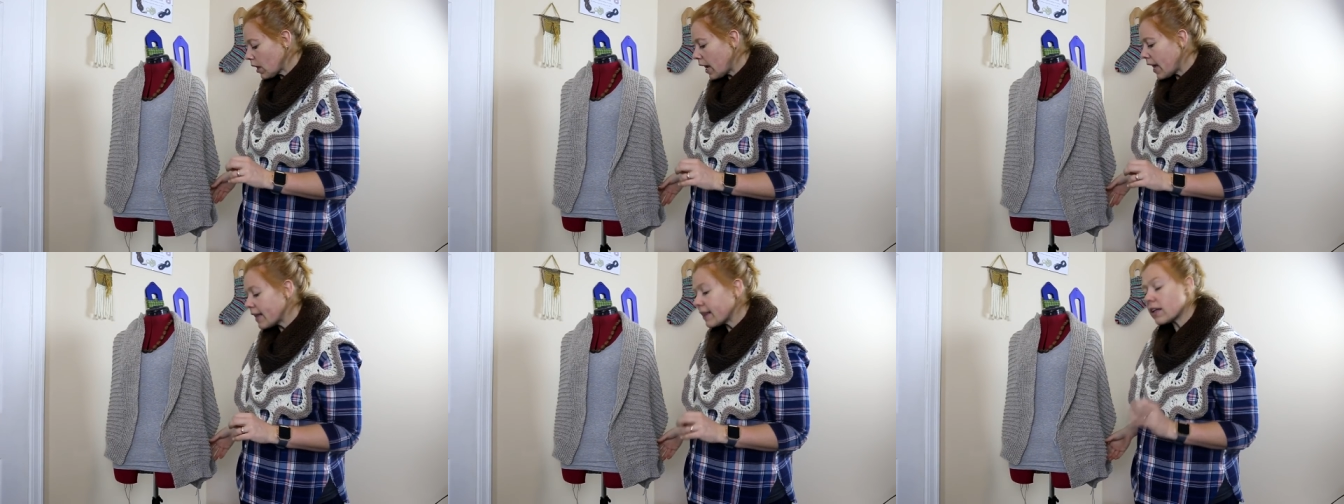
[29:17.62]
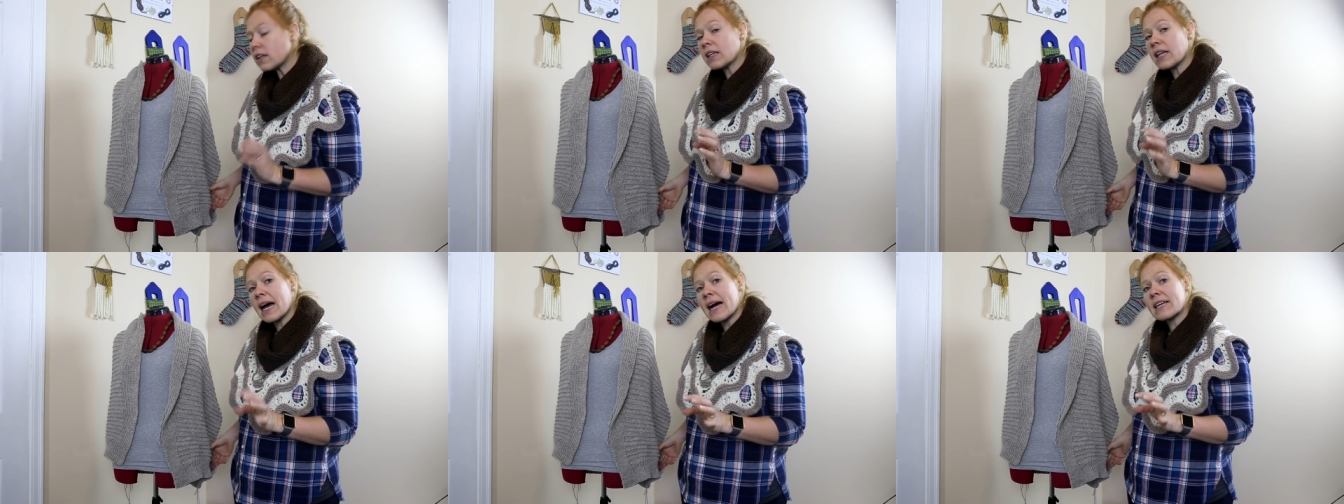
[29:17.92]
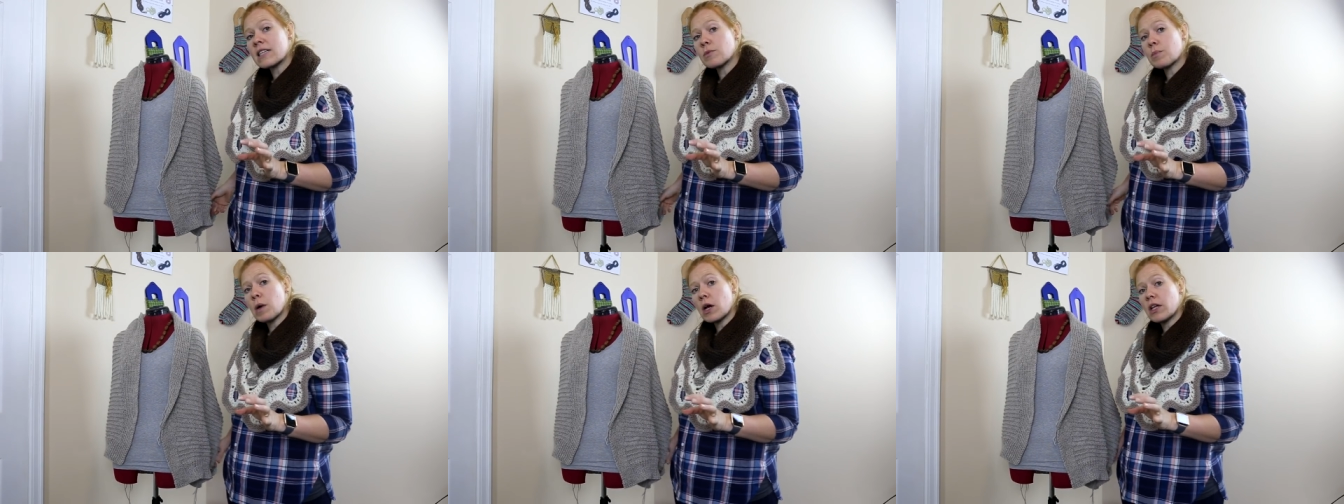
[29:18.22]
And the
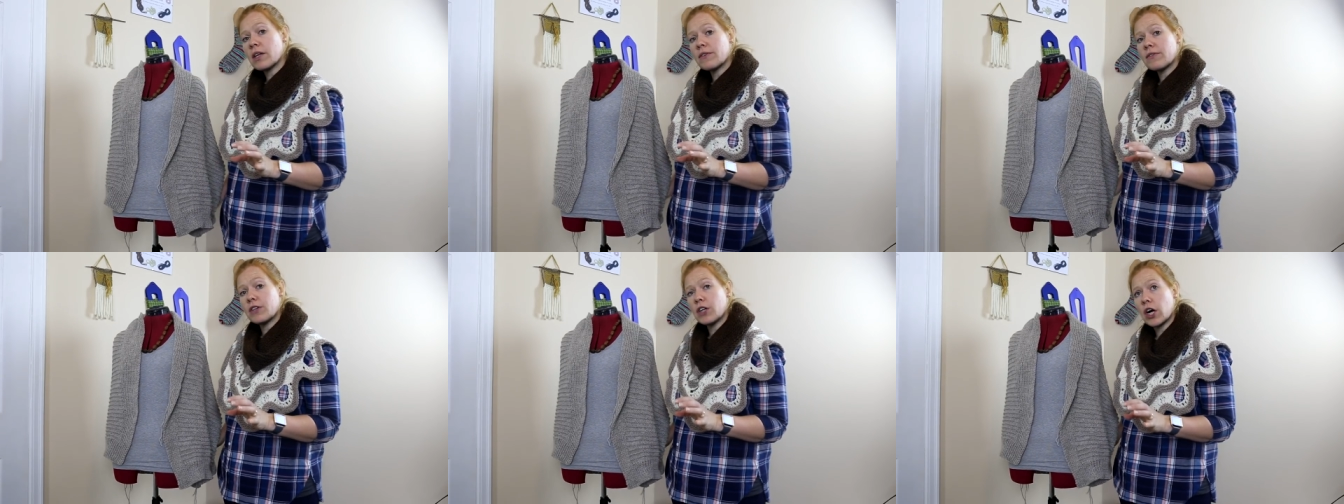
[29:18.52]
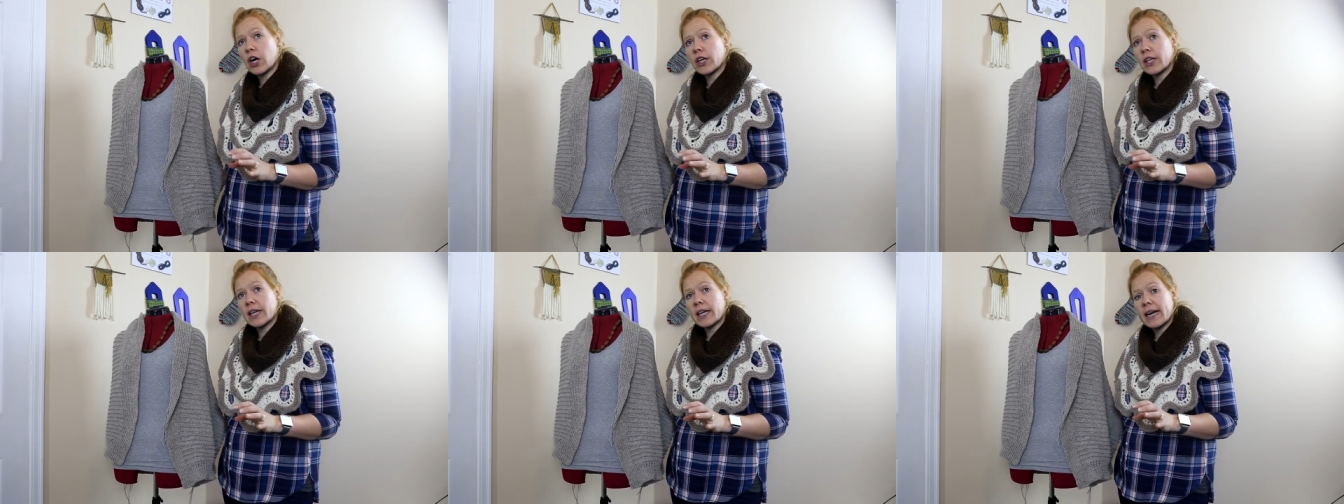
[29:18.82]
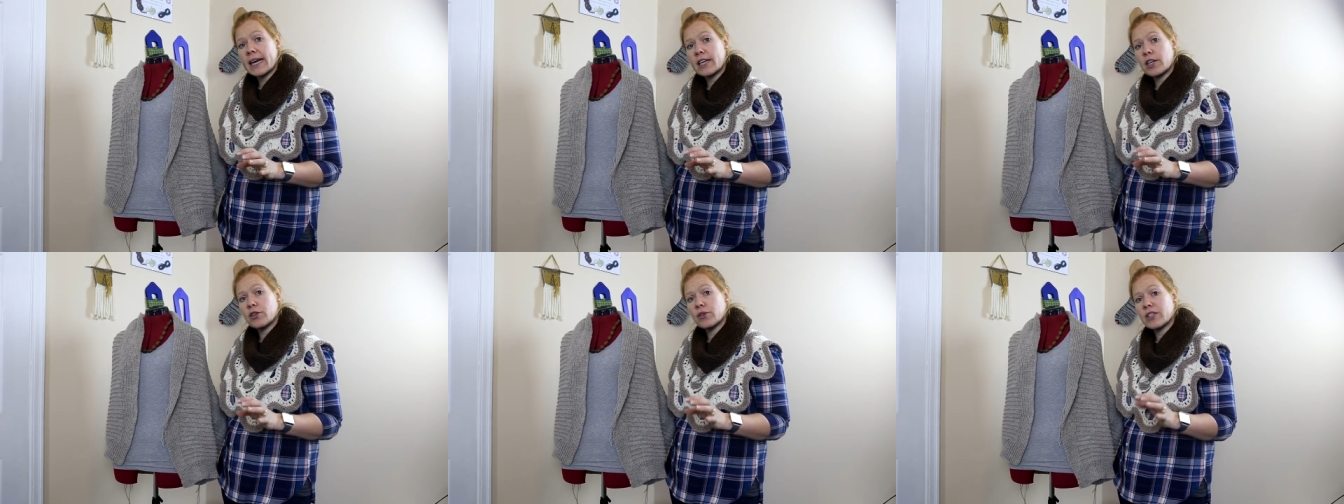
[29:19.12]
last ball of yarn that
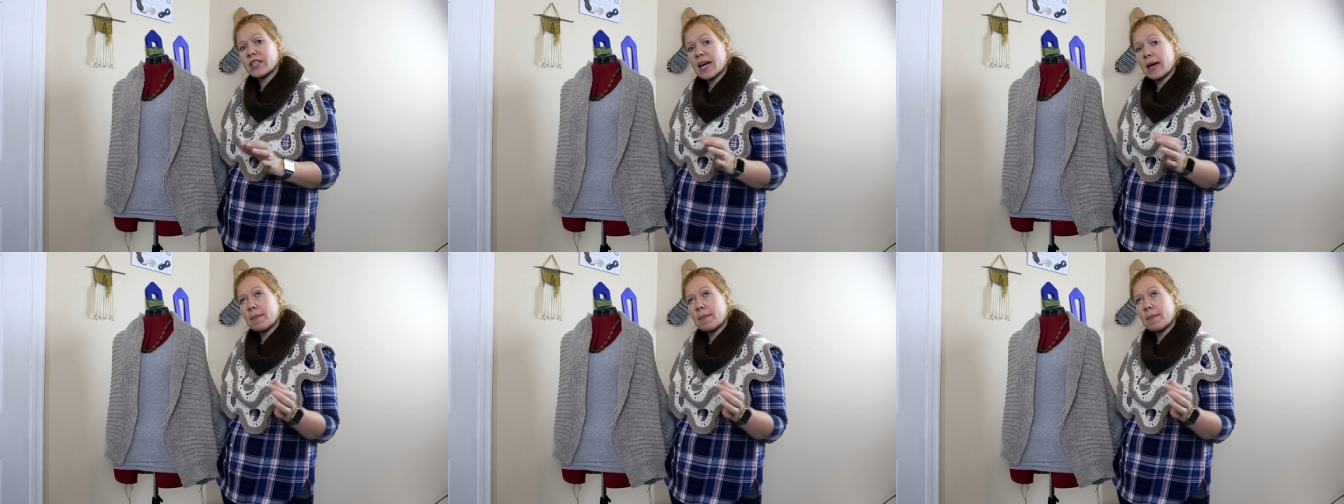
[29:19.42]
I used,